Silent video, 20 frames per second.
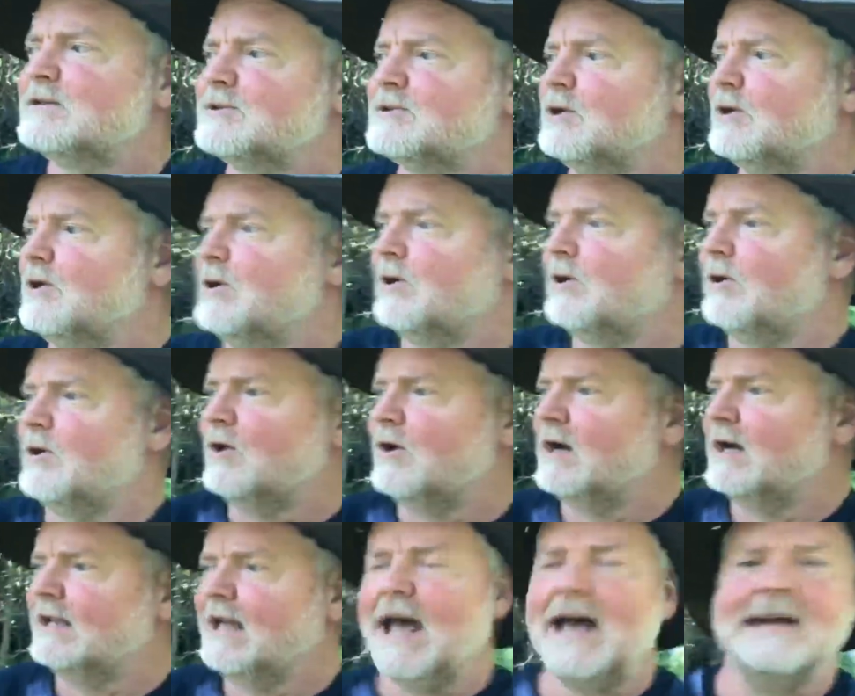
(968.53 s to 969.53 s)
So
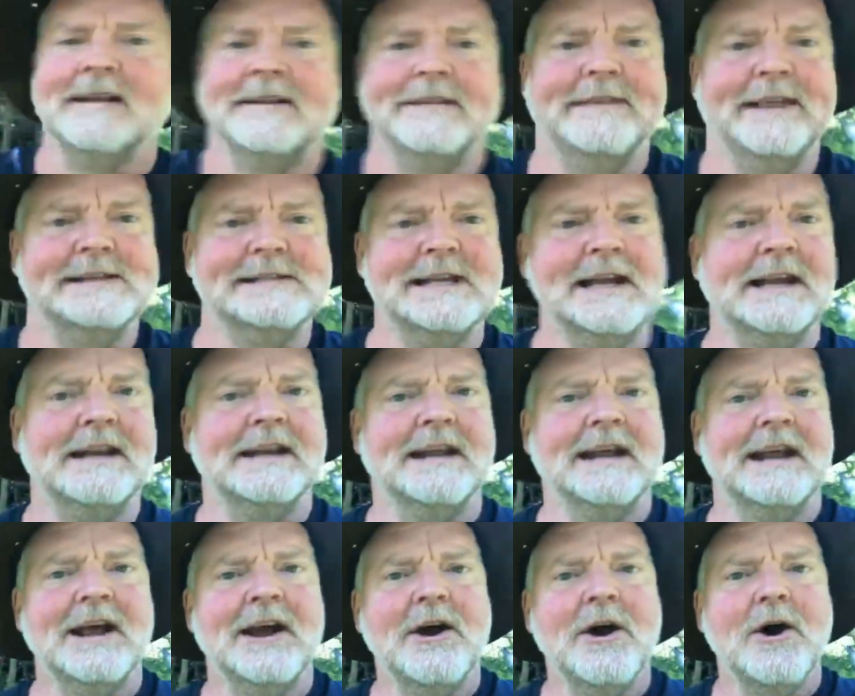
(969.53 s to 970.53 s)
yeah, that's it.
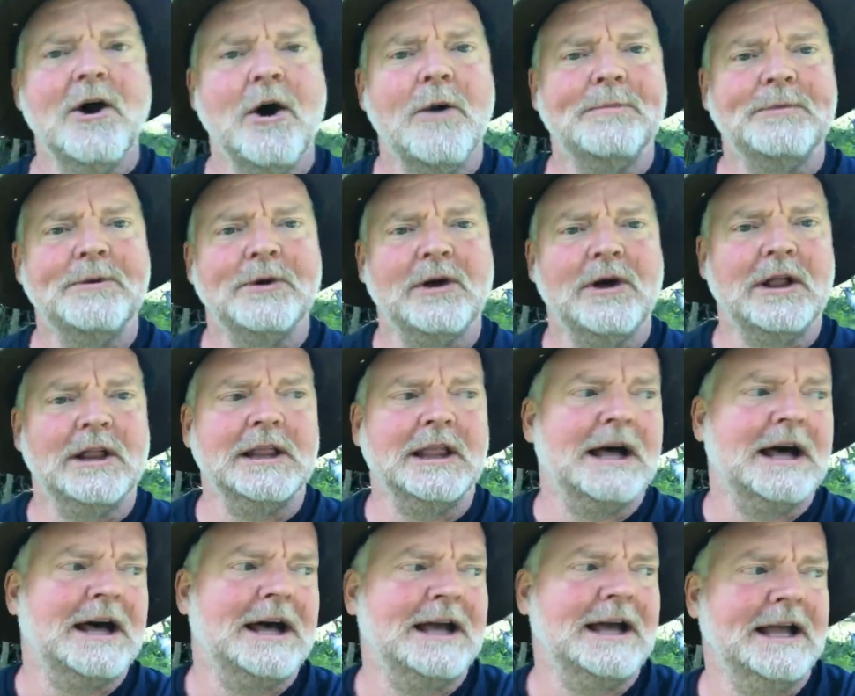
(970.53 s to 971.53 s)
Hope you all
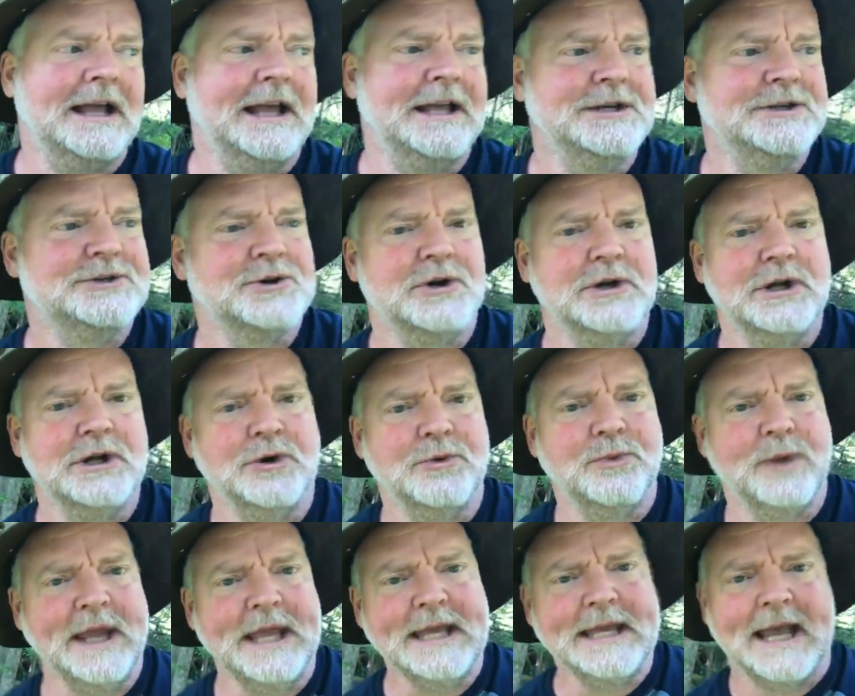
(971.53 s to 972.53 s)
enjoy your
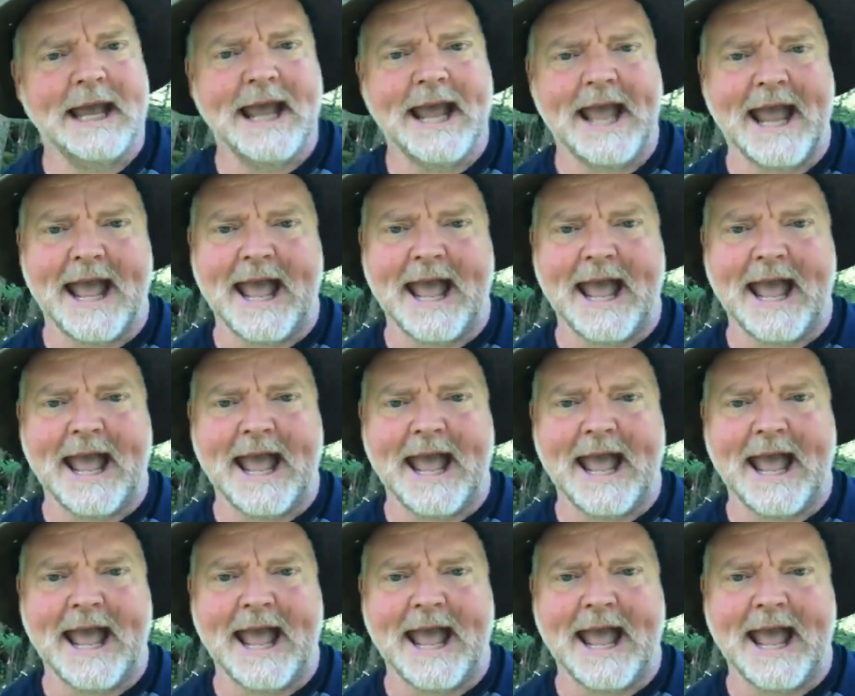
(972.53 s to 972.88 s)
week,